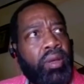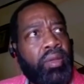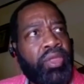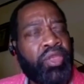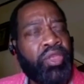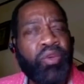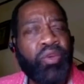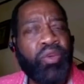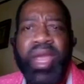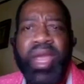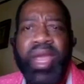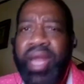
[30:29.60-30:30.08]

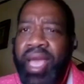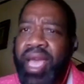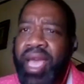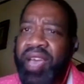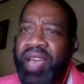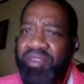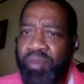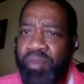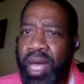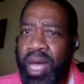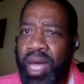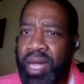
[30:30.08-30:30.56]

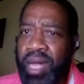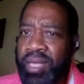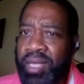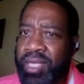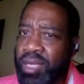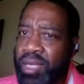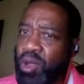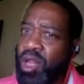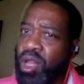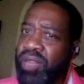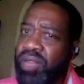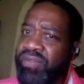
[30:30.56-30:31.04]
3.5 miles,
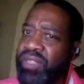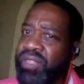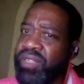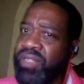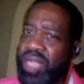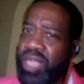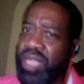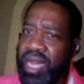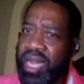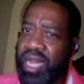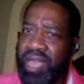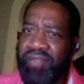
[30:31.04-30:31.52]
and all of a
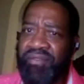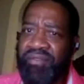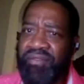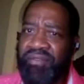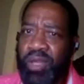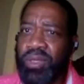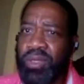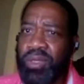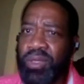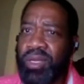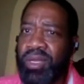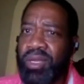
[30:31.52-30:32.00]
sudden I
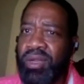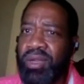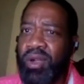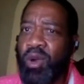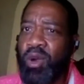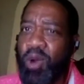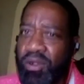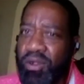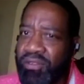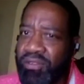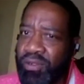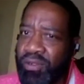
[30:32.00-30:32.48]
felt
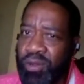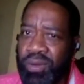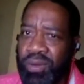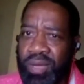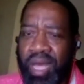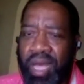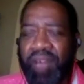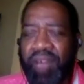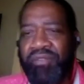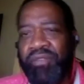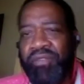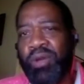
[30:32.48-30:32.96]
awful.
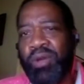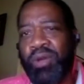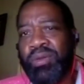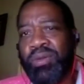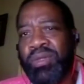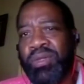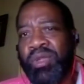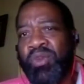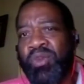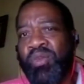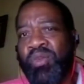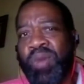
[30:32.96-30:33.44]
I
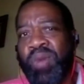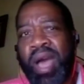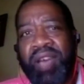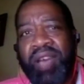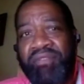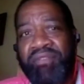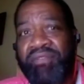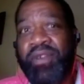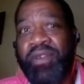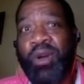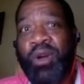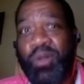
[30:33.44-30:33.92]

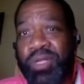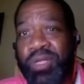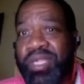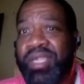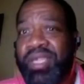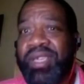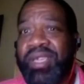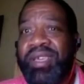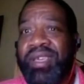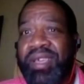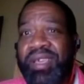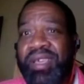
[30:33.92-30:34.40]
felt
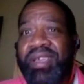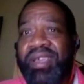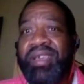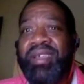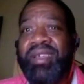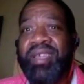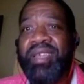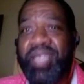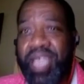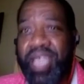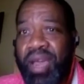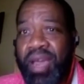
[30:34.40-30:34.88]

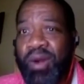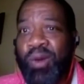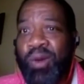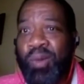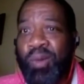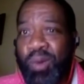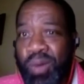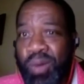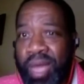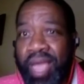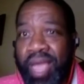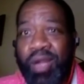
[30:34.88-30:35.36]

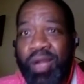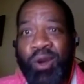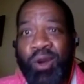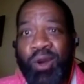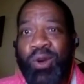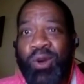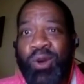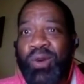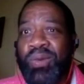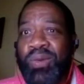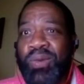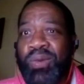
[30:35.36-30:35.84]
terrible. Like,
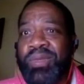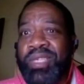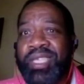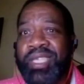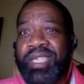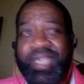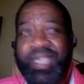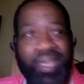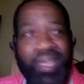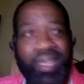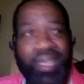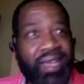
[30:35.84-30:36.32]
oh
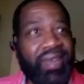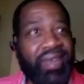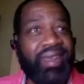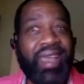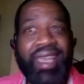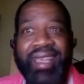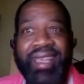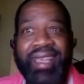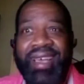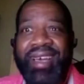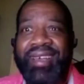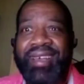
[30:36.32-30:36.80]
shit,
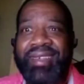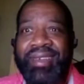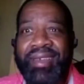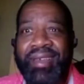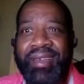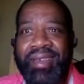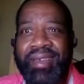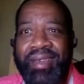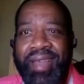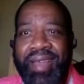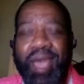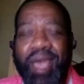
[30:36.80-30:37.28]
like,
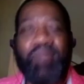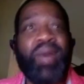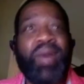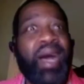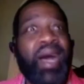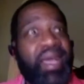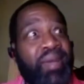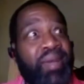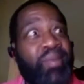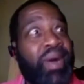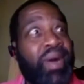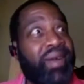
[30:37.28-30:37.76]
am
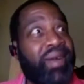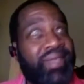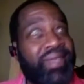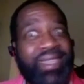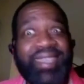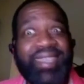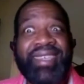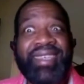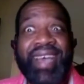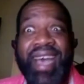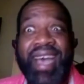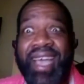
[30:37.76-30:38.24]
I about
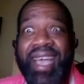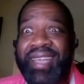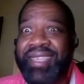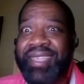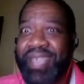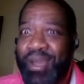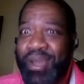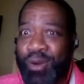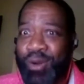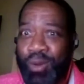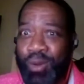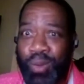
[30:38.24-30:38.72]
to die
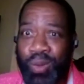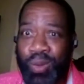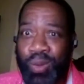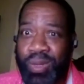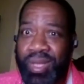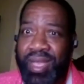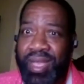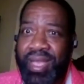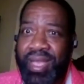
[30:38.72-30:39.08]
terrible?